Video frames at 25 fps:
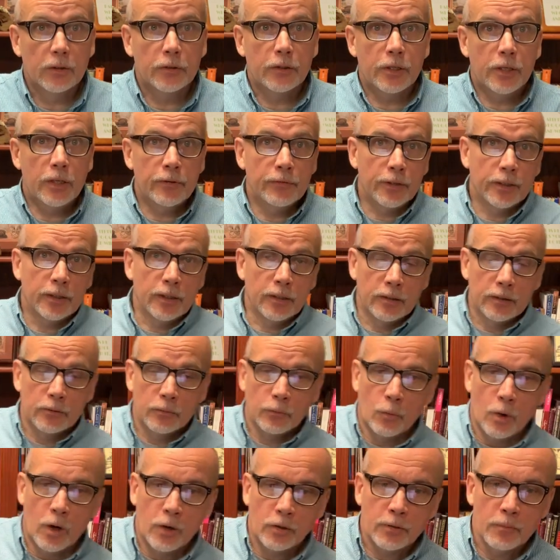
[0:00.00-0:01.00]
Good evening and
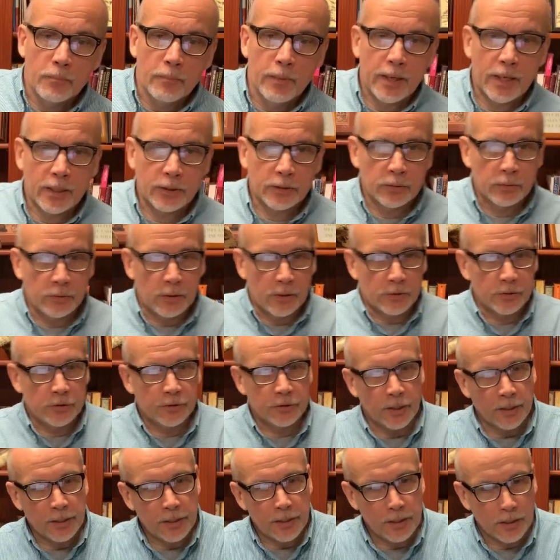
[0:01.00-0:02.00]
welcome back to our
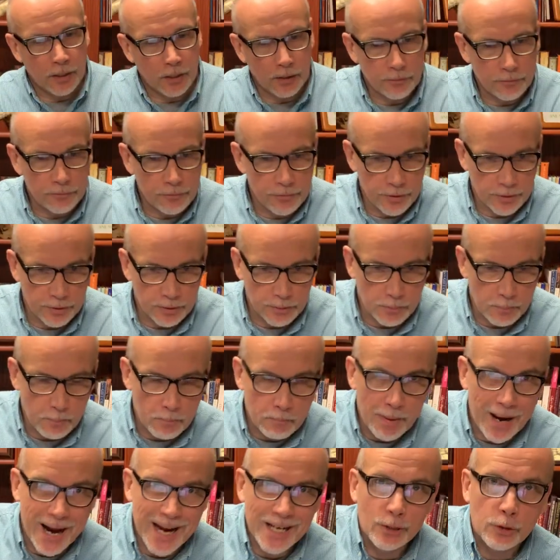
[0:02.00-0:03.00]
study of the
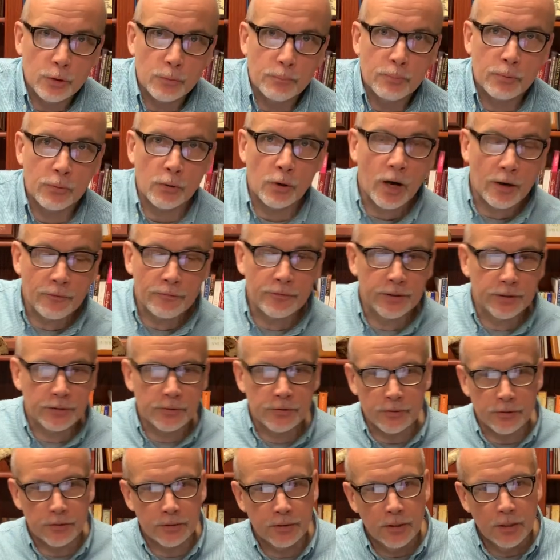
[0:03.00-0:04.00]
minor
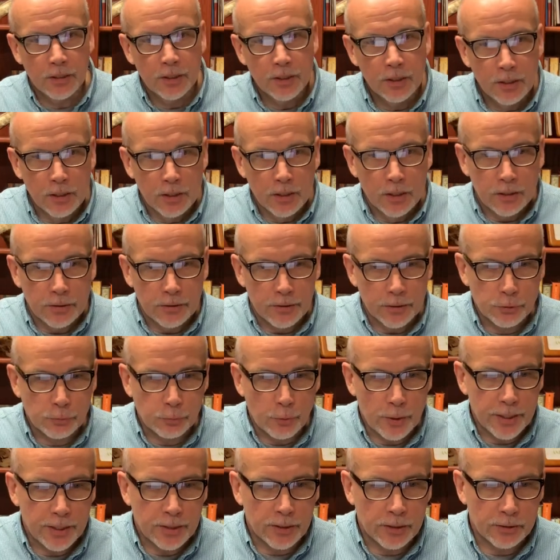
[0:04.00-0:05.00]
prophets. And this
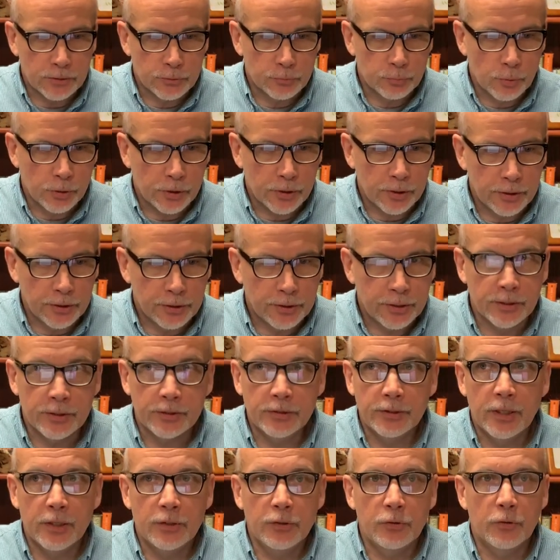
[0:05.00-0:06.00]
week, as we're going to
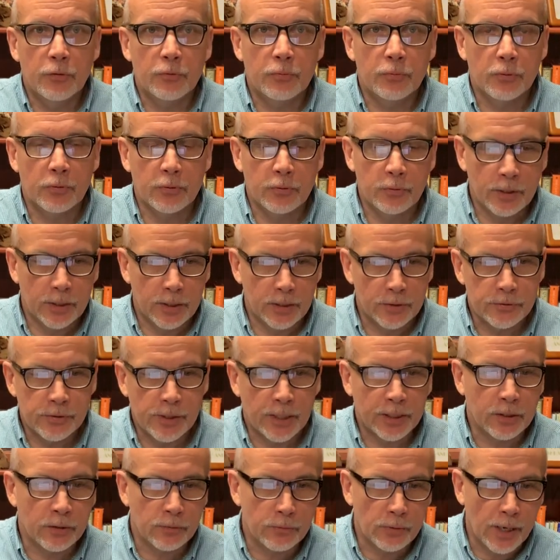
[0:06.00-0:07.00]
continue through
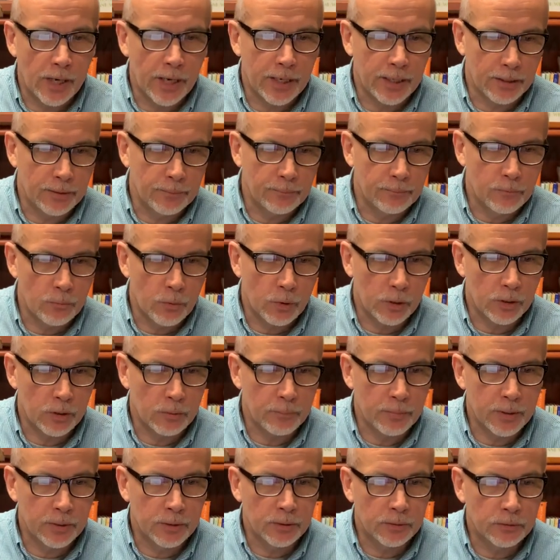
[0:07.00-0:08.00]
Zechariah, we're
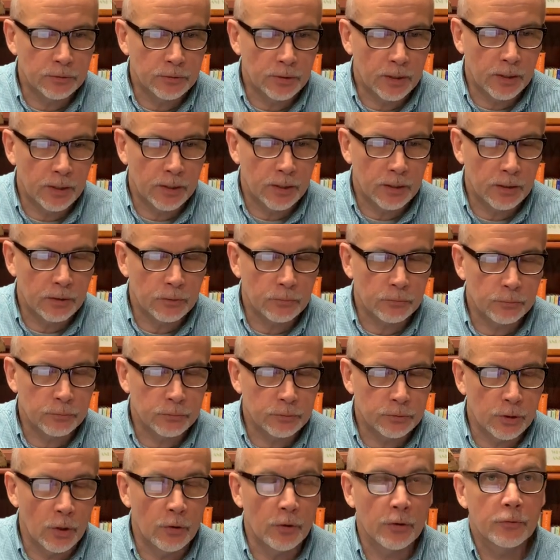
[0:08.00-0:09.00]
going to be
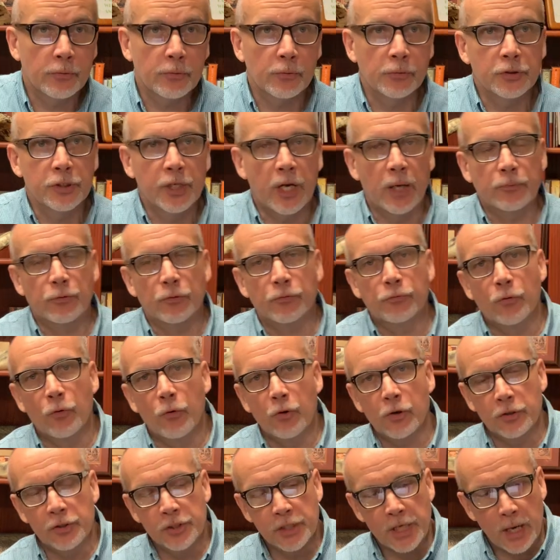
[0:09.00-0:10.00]
going through chapter
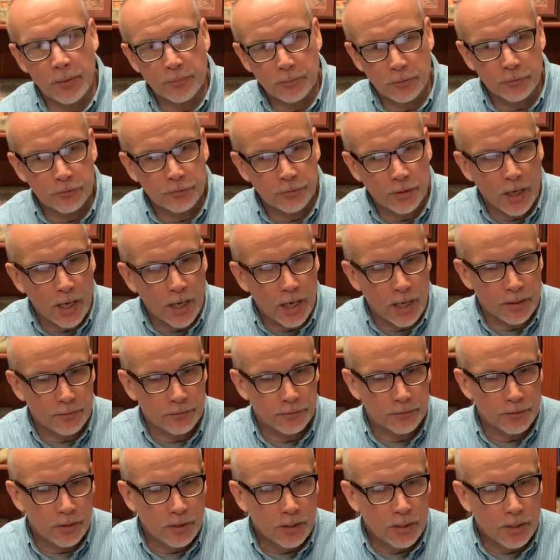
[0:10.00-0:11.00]
4 and chapter
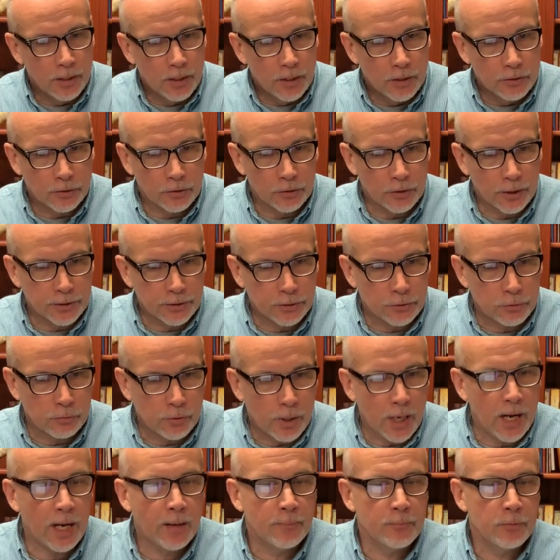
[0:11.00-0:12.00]
5. So let's
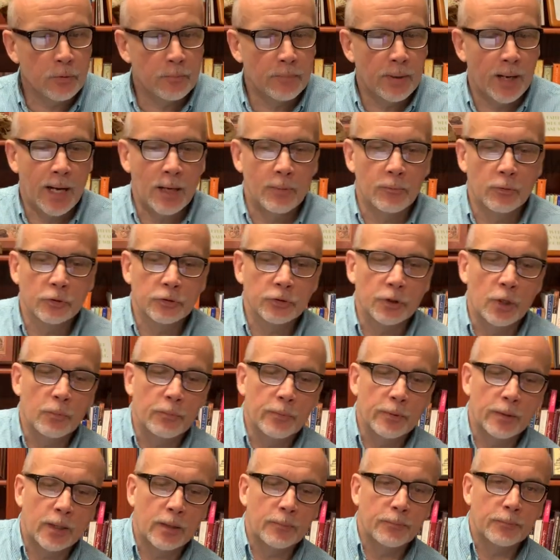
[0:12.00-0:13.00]
grab your Bibles,
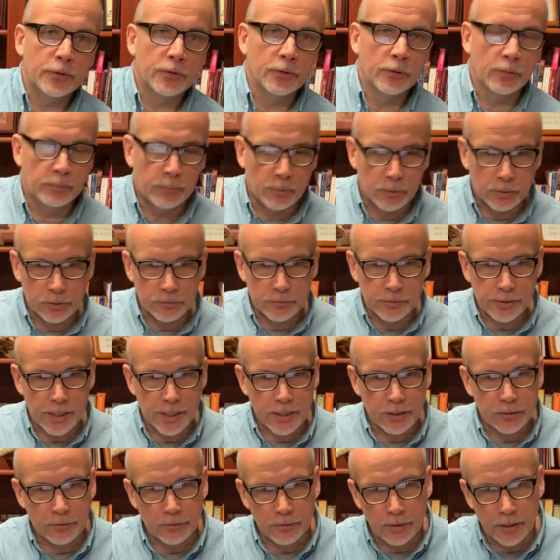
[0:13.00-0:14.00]
open up to the book of
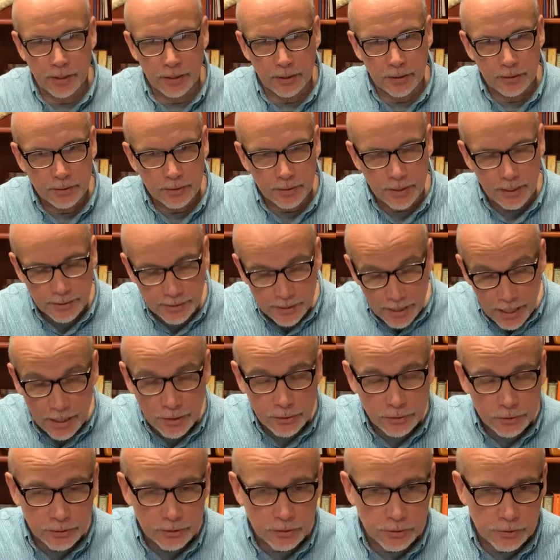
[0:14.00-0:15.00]
Zechariah. It's
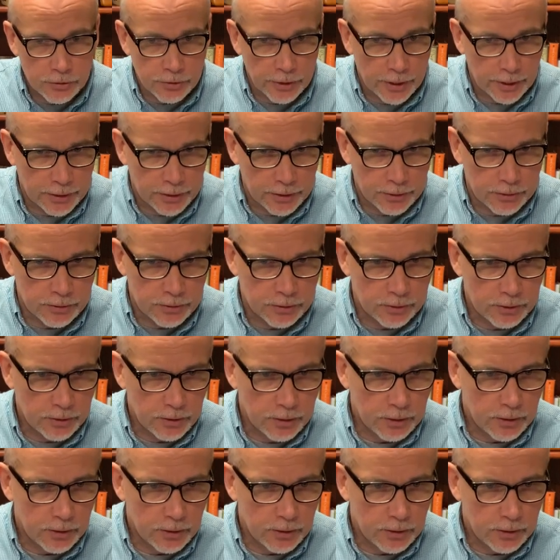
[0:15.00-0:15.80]
actually the second